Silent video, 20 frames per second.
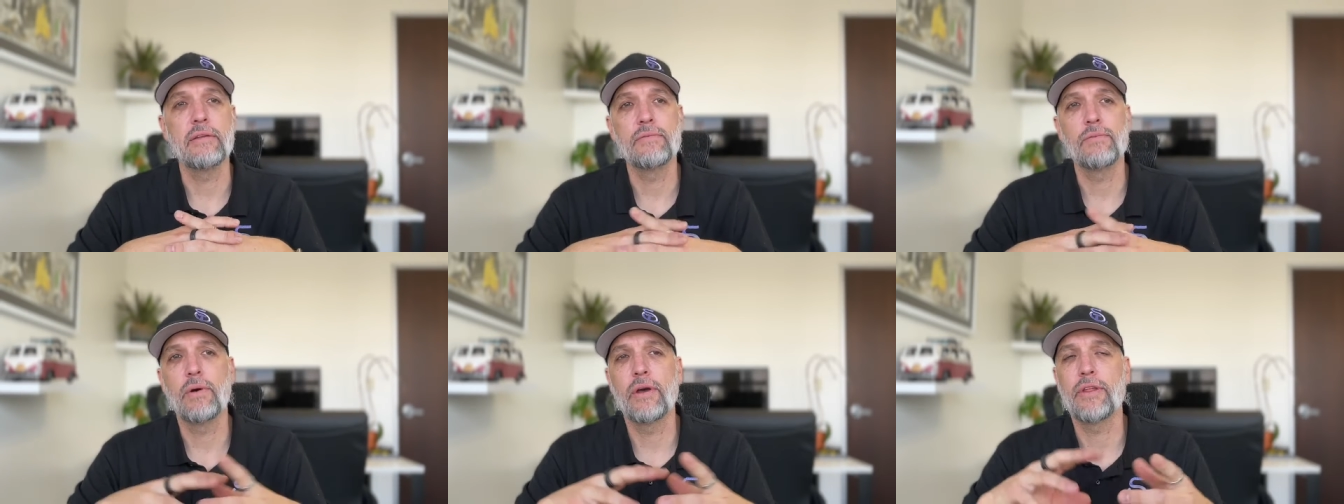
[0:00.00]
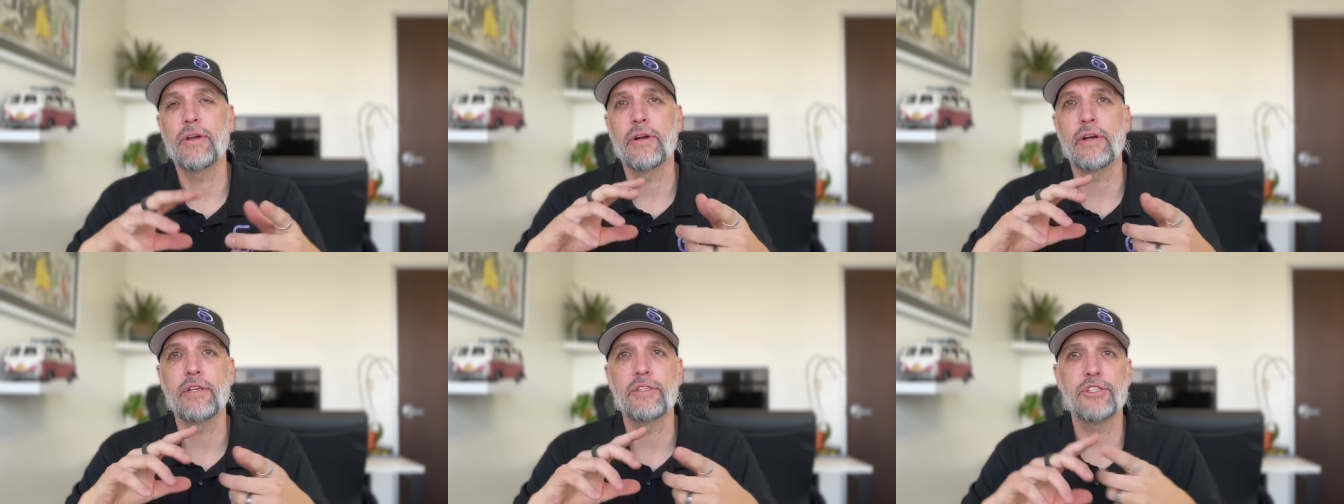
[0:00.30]

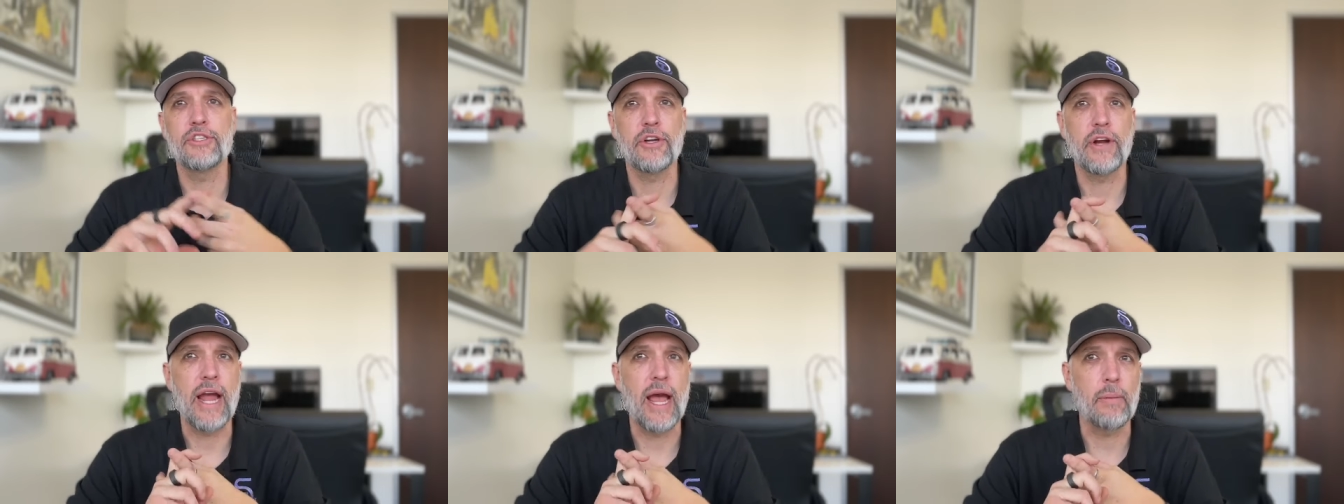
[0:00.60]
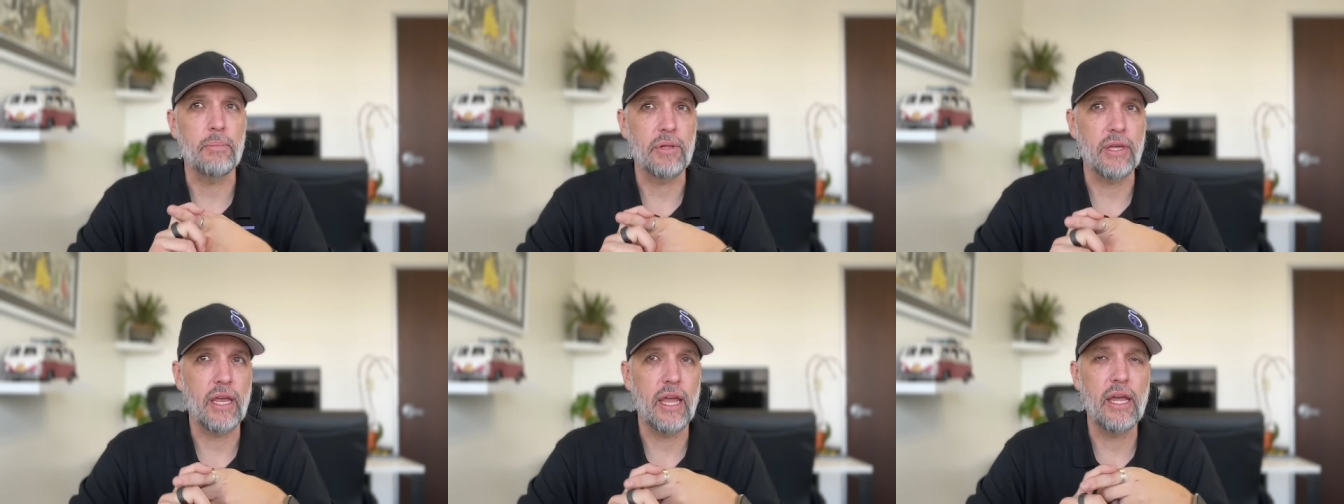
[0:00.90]
whether it's your
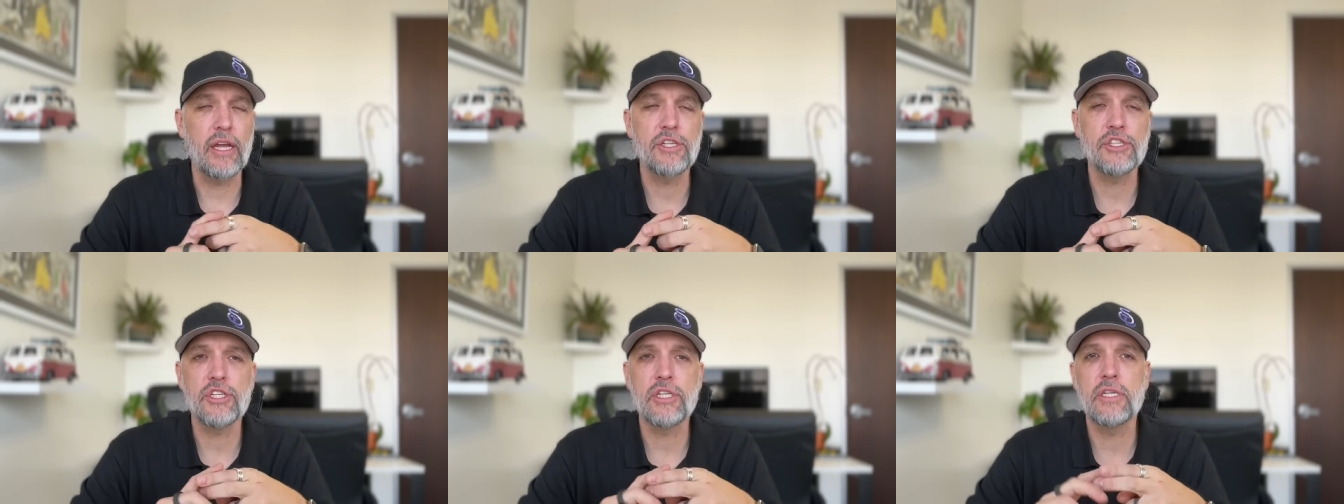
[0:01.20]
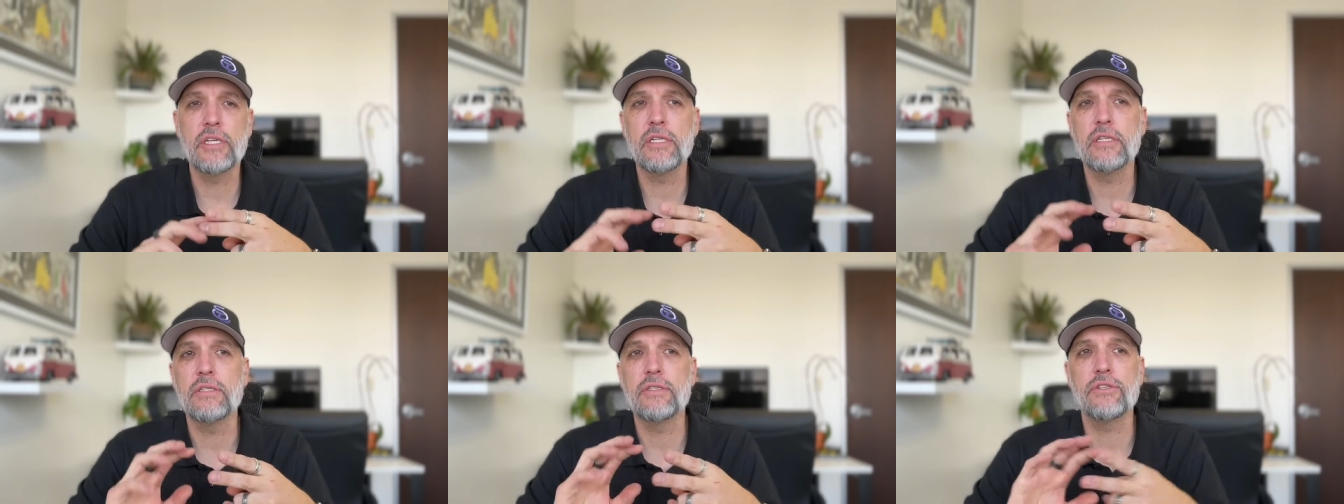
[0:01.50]

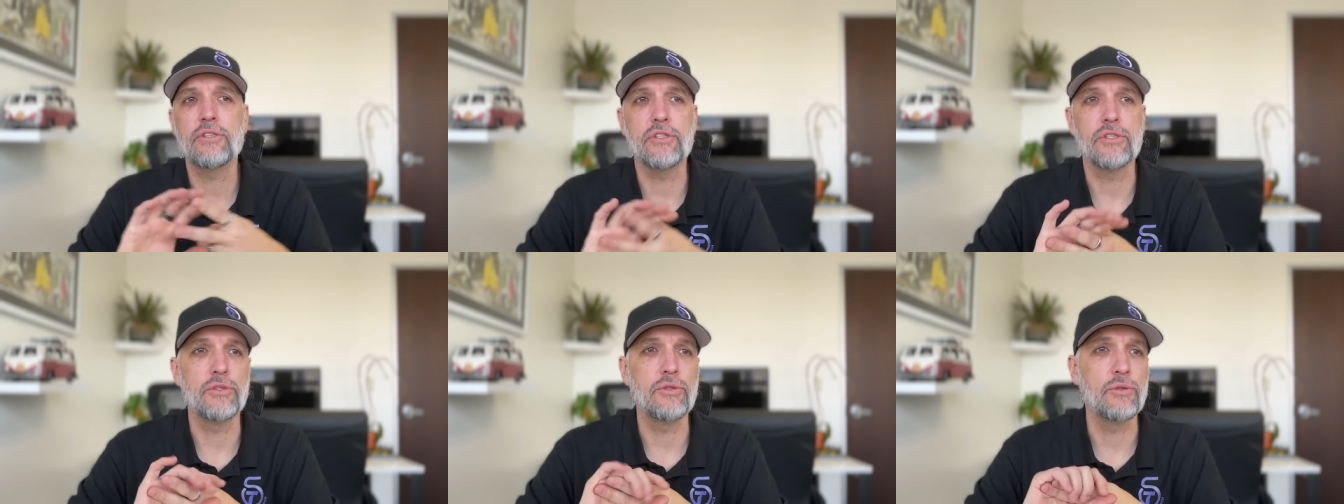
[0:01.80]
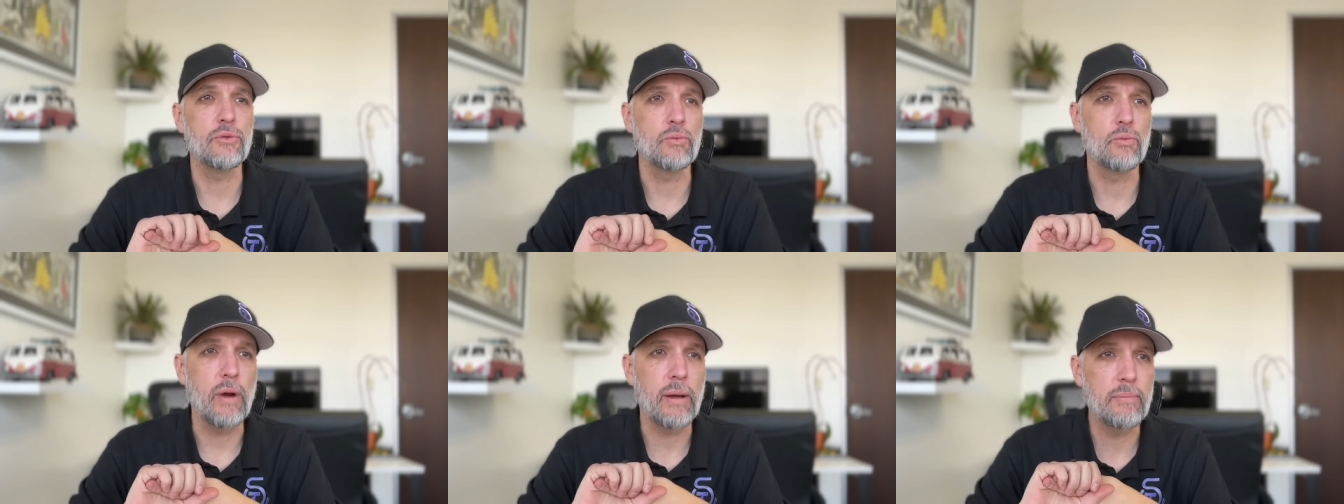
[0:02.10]
applications
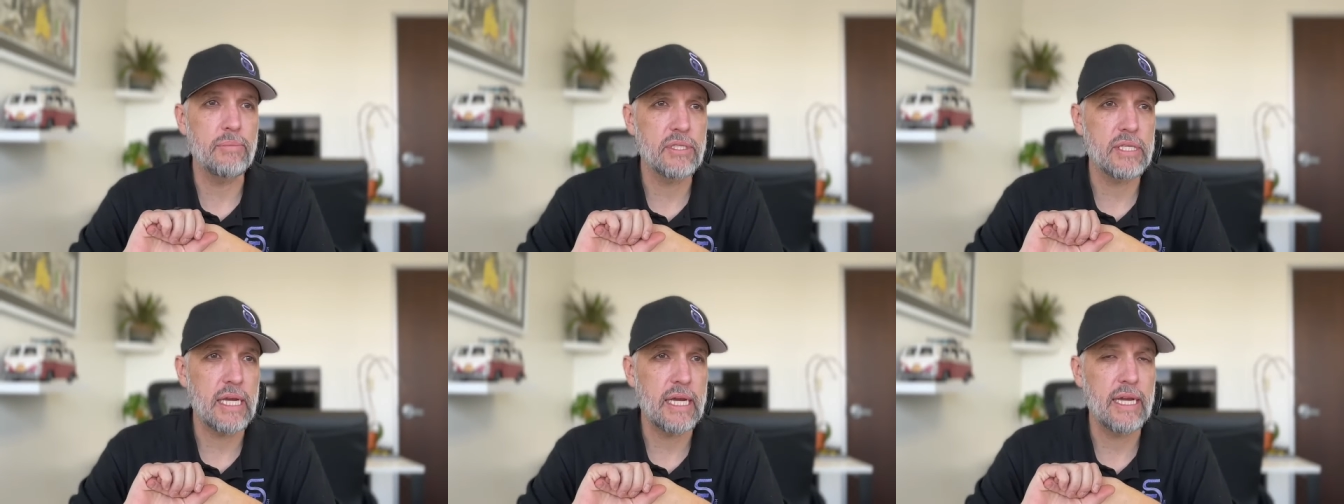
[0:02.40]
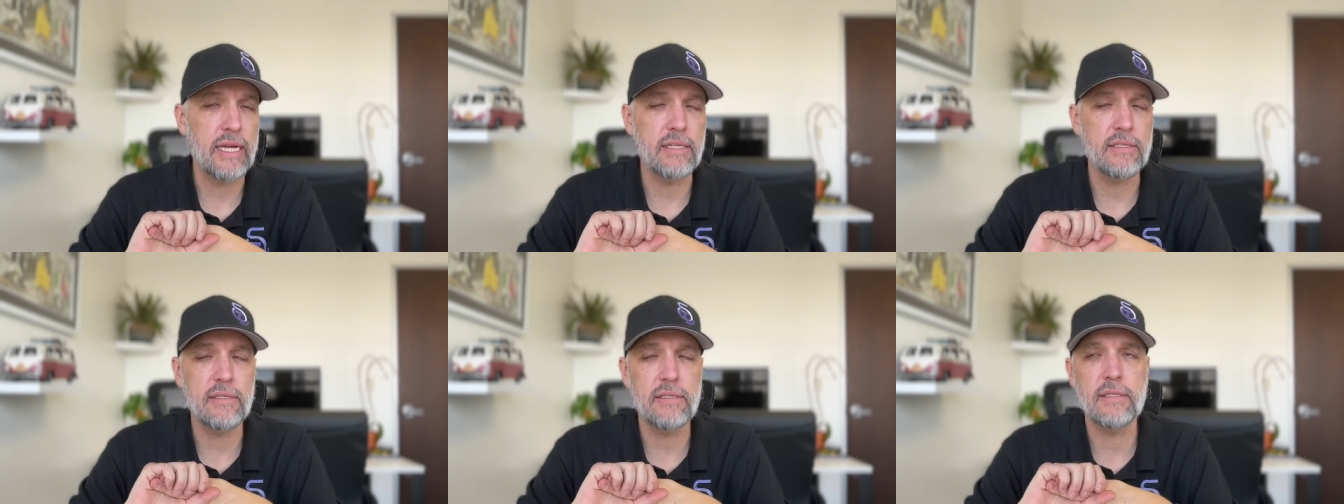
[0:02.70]
to
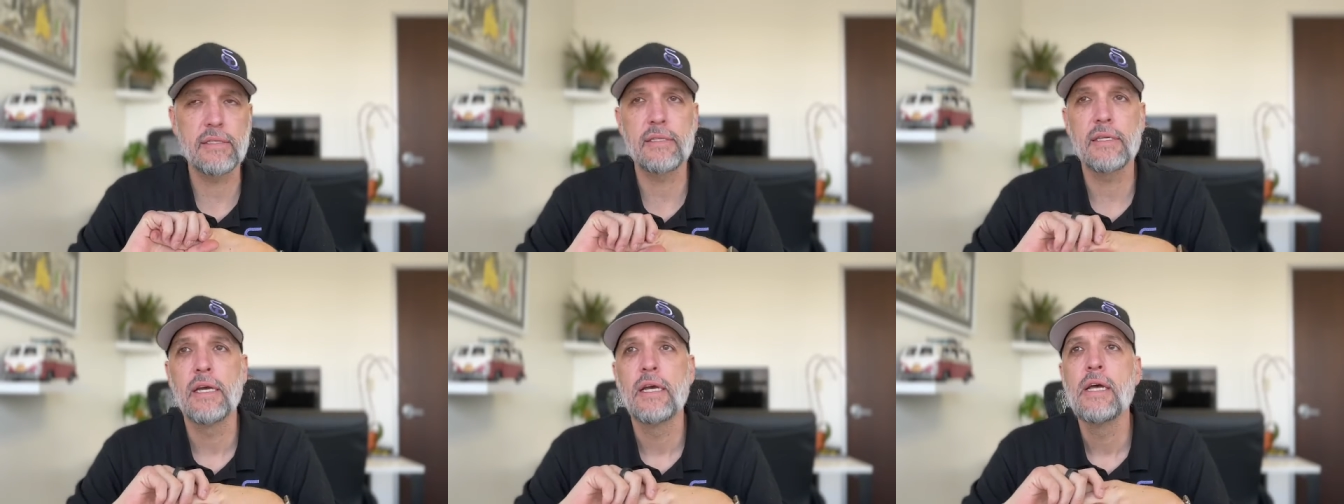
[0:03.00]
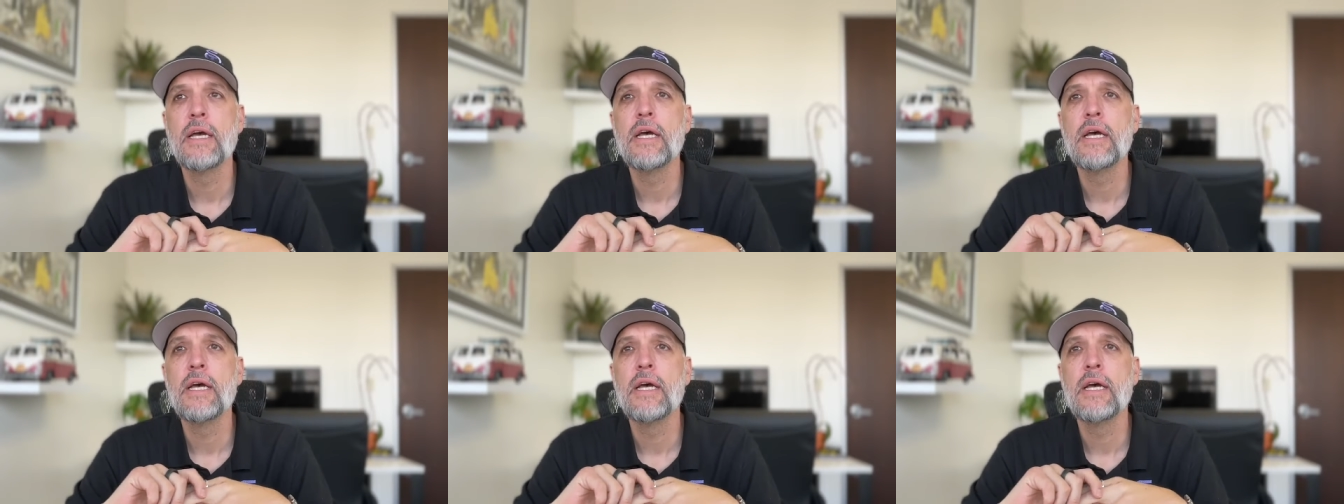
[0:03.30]
websites,